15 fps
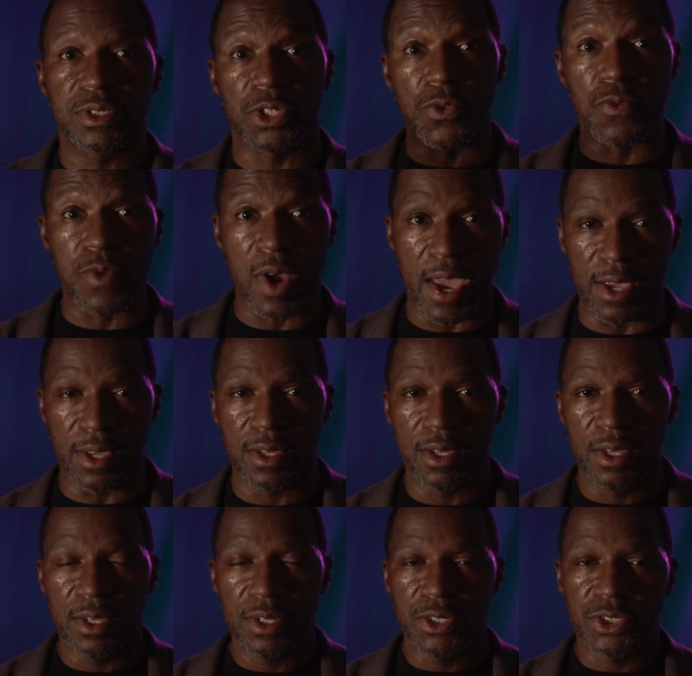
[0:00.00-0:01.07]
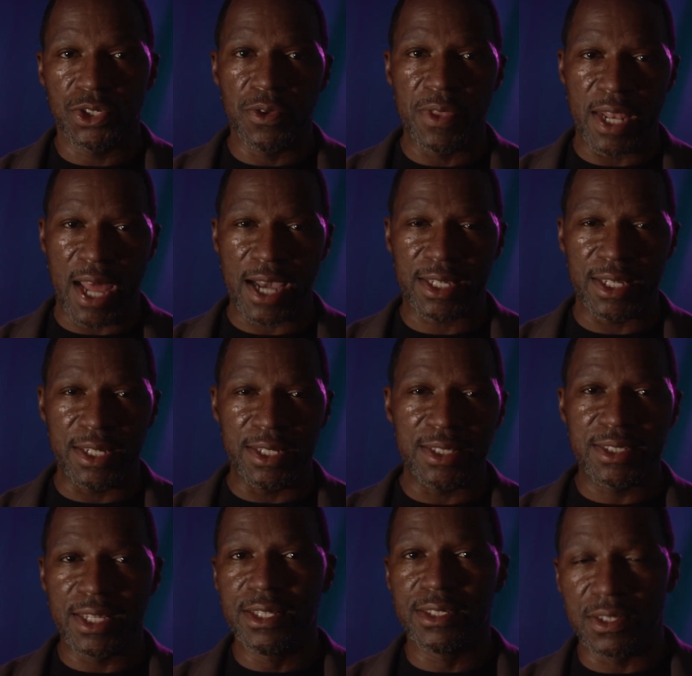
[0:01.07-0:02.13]
to Ray, so that I can
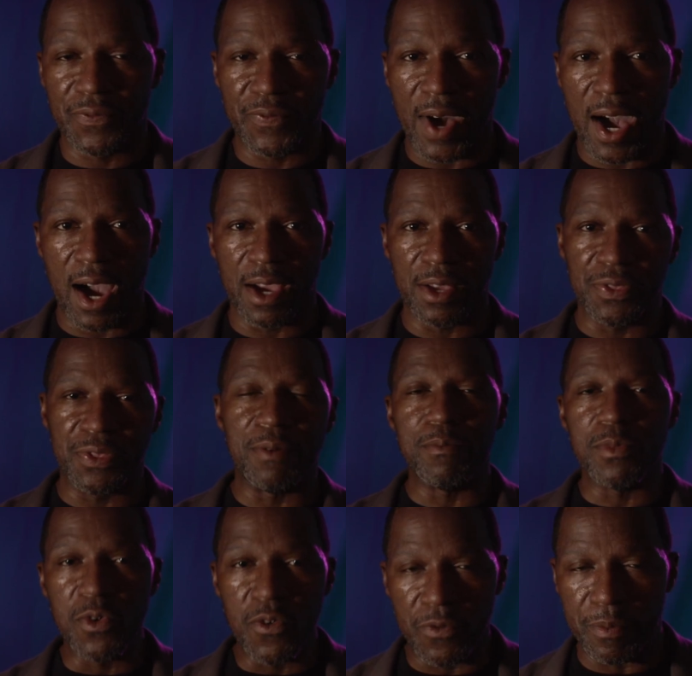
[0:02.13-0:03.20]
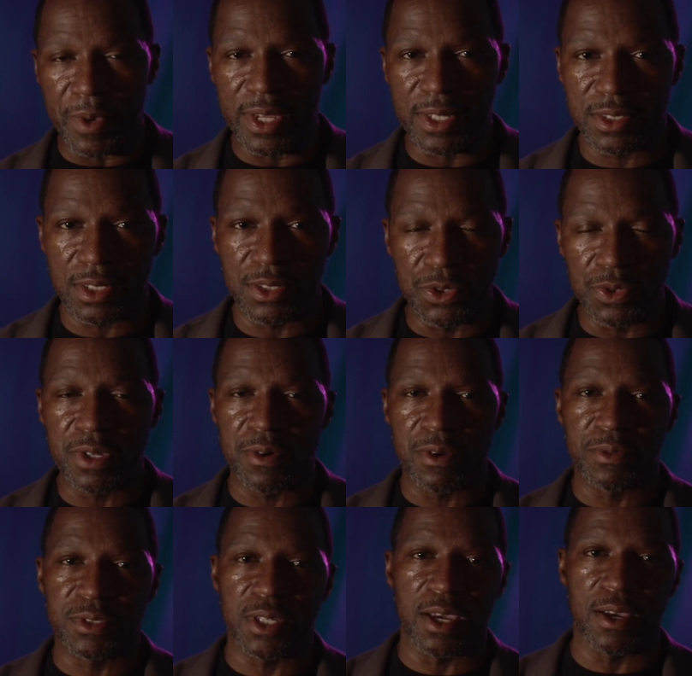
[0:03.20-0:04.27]
intensify the movement. You get what
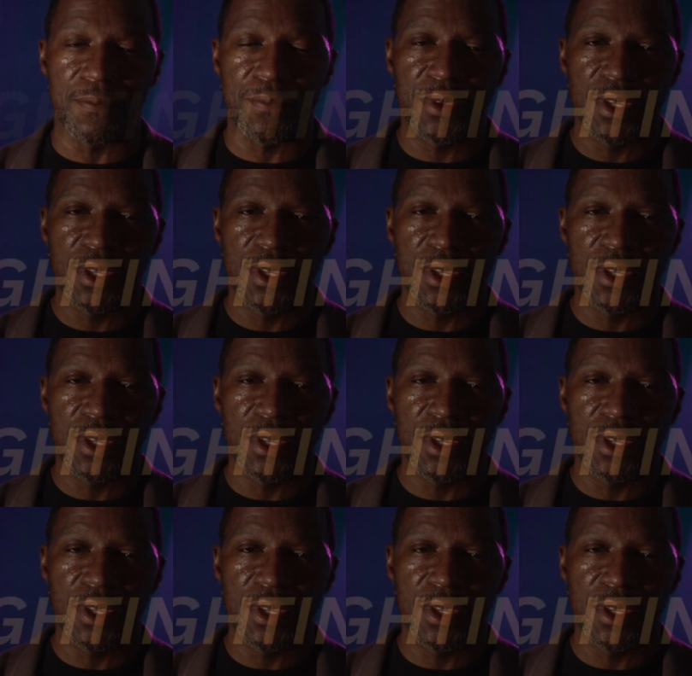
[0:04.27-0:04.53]
I'm saying?